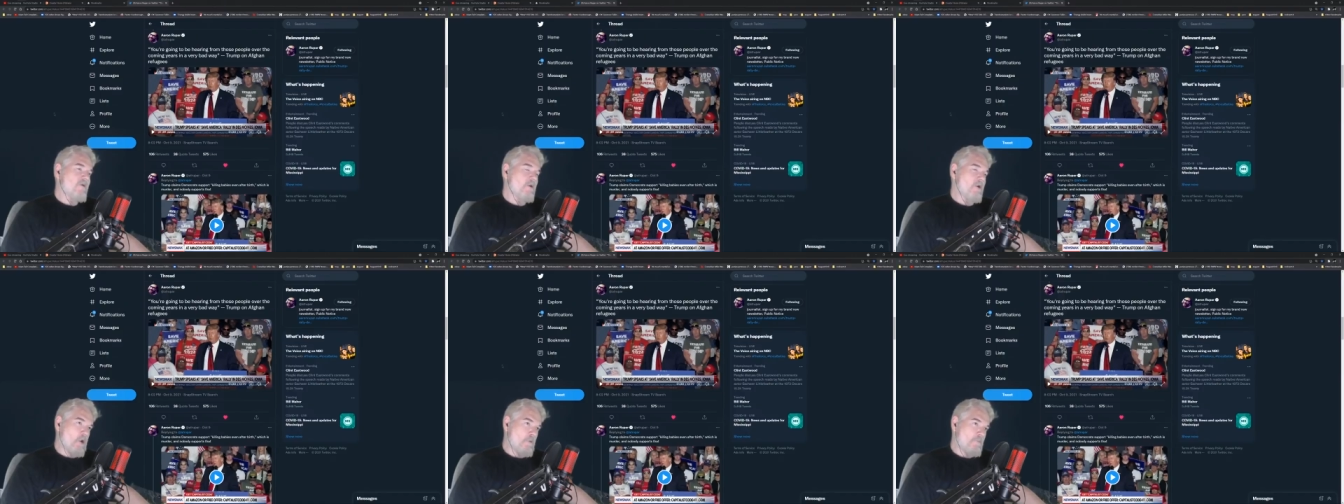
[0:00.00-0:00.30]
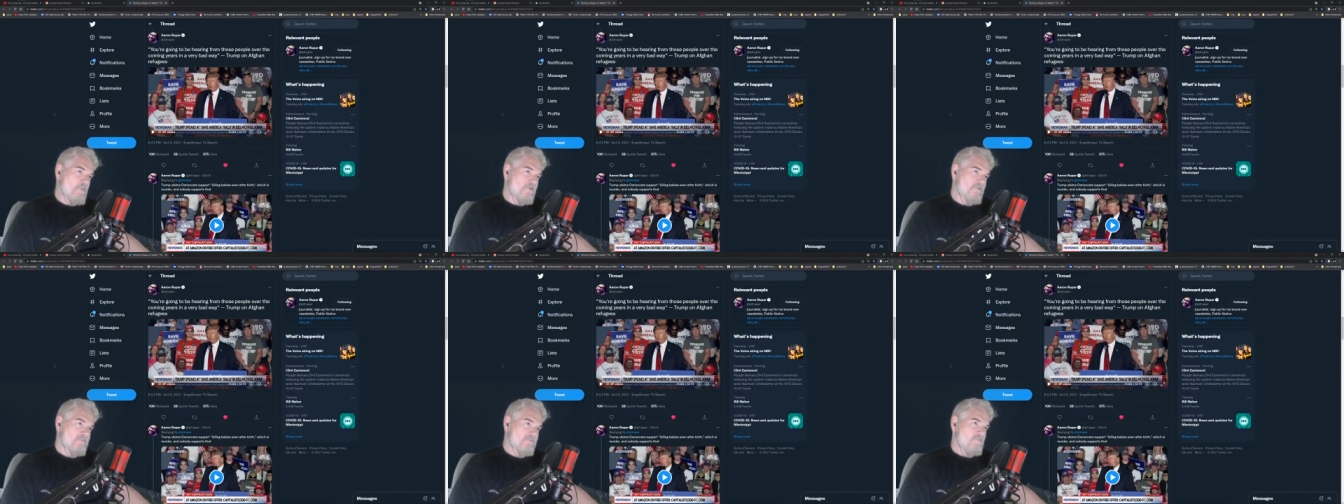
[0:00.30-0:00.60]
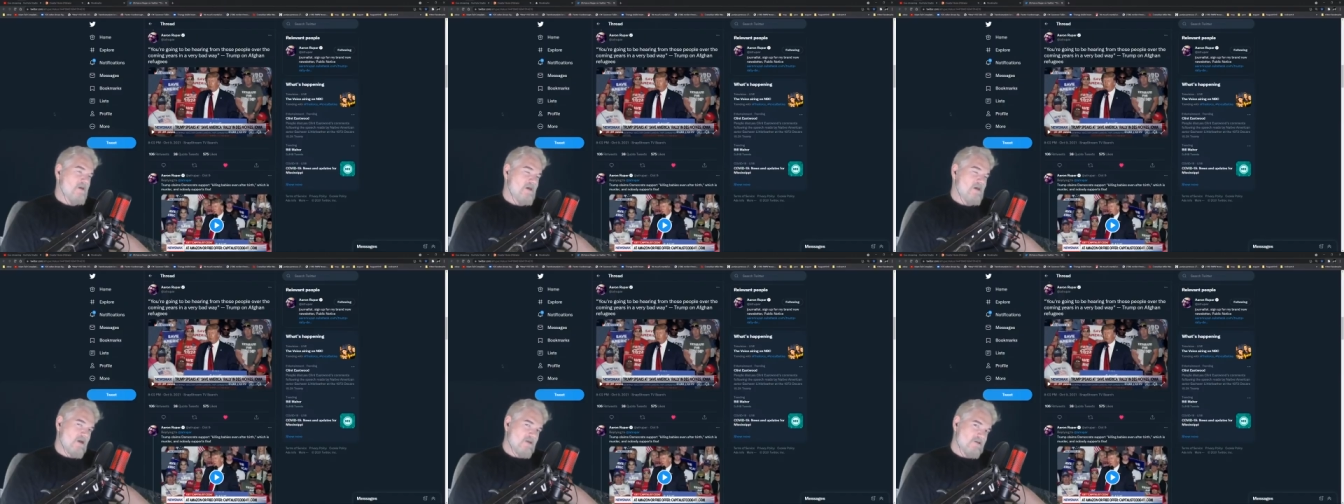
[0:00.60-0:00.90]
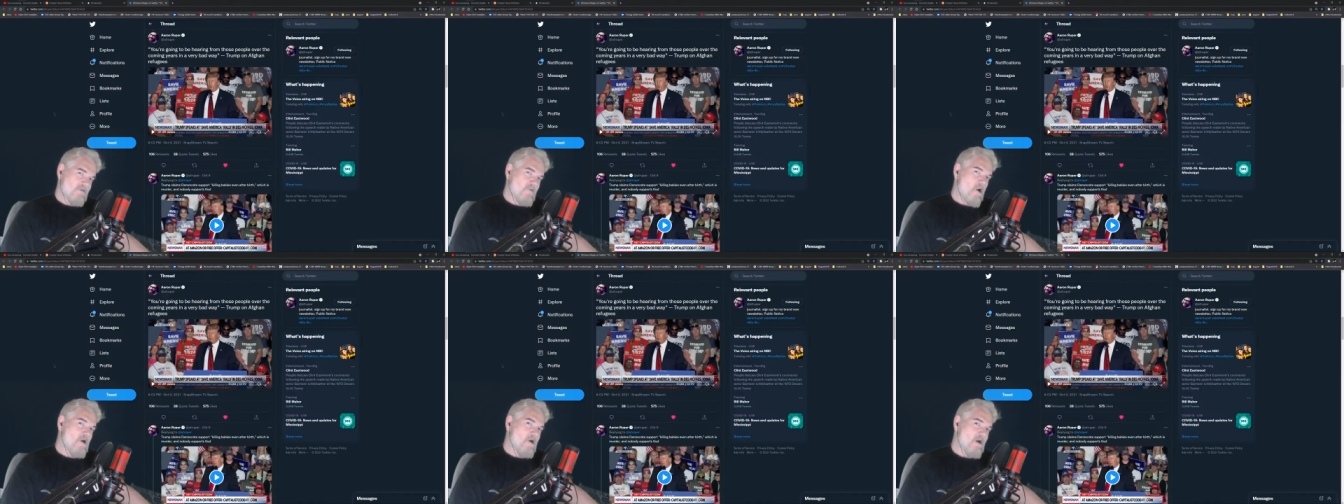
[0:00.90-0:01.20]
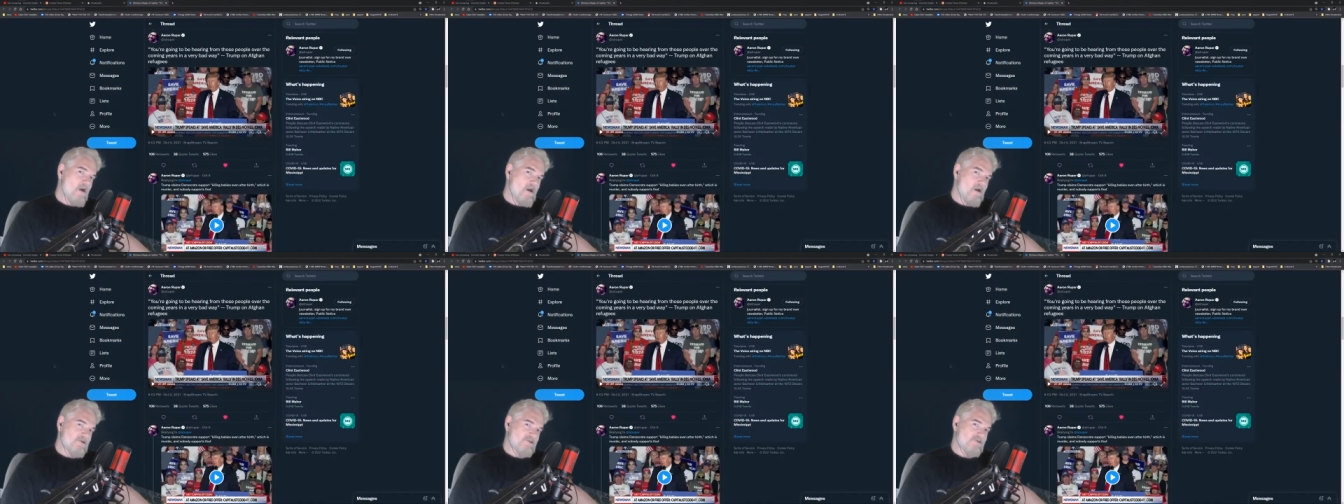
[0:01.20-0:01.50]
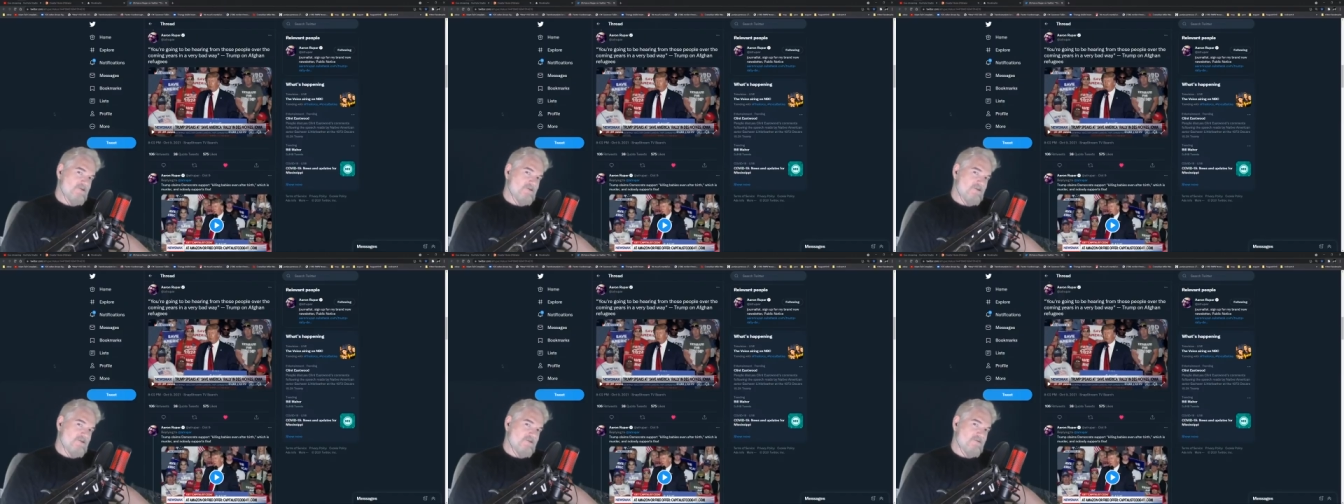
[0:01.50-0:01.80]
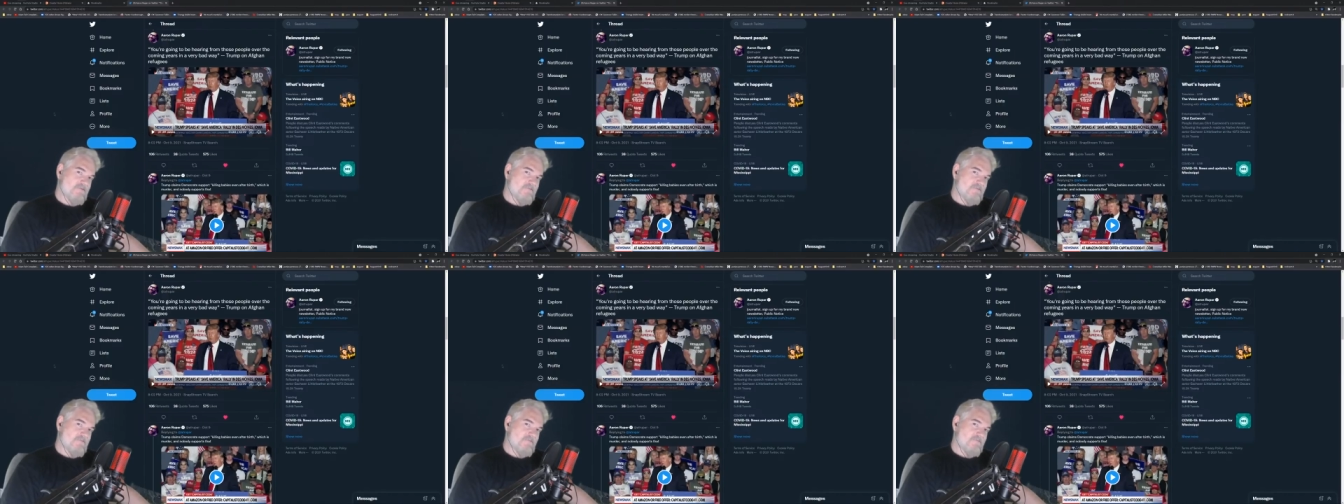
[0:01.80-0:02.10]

help because of our actions.